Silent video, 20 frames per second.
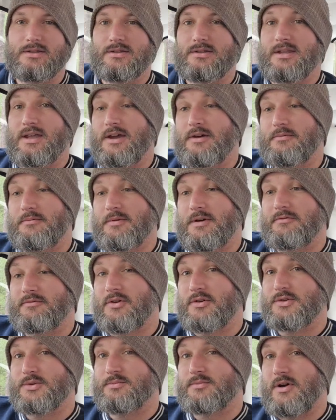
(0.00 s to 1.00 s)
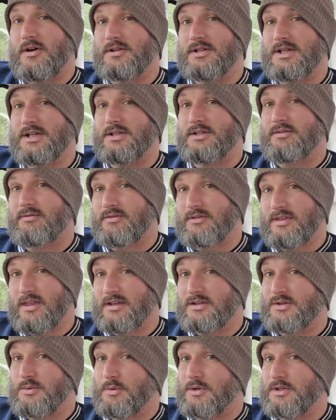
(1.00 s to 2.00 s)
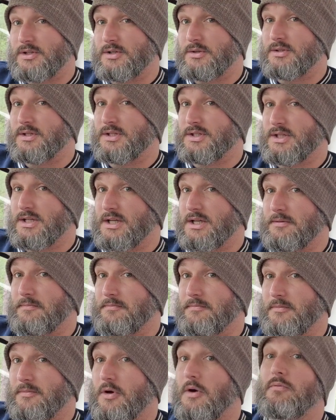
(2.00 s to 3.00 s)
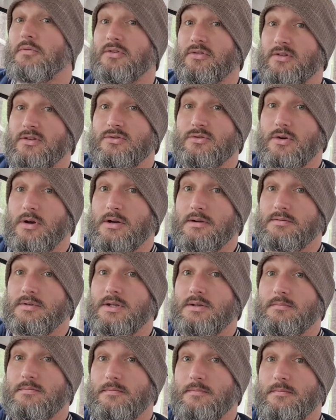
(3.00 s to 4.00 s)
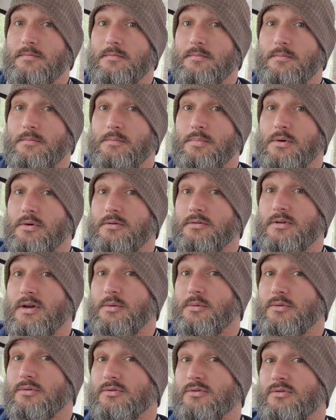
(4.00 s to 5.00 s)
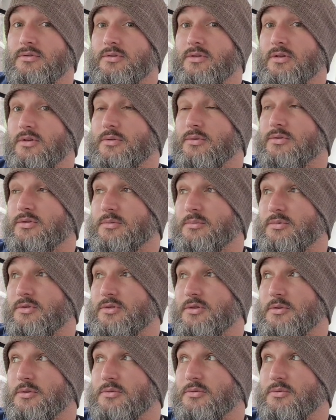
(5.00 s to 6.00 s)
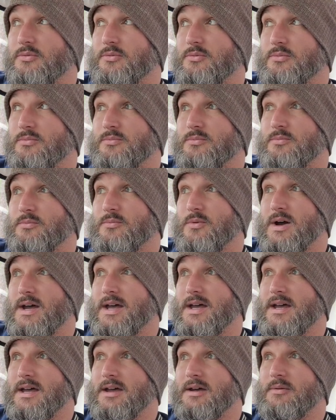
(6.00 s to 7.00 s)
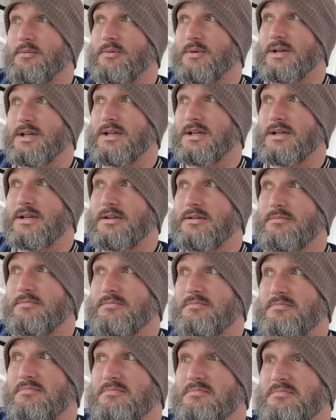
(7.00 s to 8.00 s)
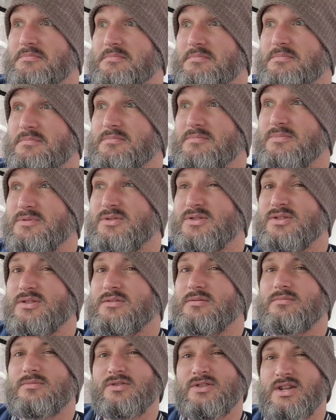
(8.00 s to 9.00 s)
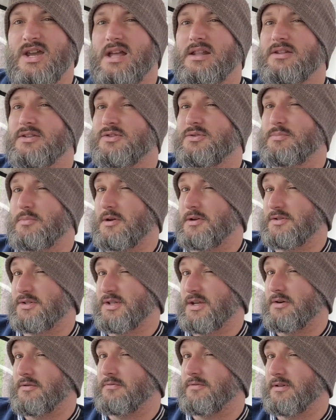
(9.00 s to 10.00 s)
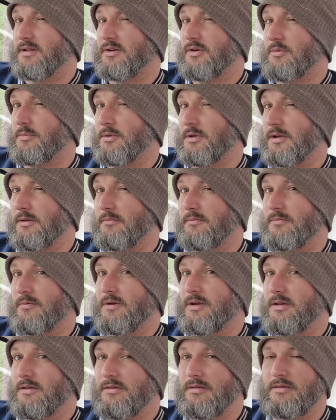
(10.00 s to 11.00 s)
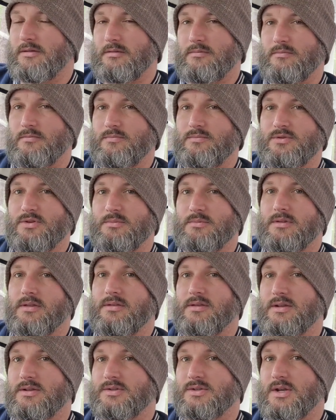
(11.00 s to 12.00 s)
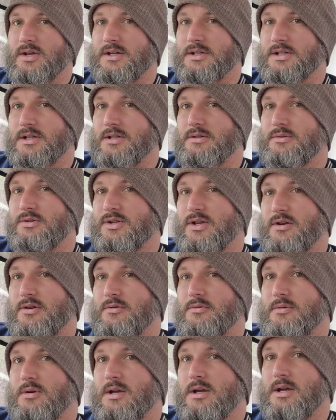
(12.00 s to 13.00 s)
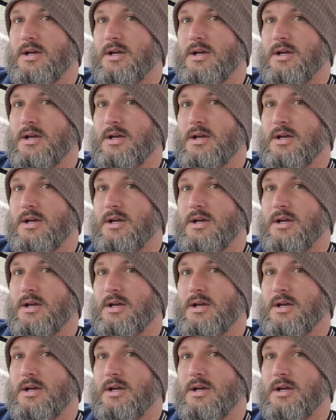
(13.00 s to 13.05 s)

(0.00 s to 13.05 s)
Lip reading: Now, I've got some ideas for things I want to do this year. Obviously drive it, but I want to do some stuff where we challenge myself a little bit with some of the things that I do. So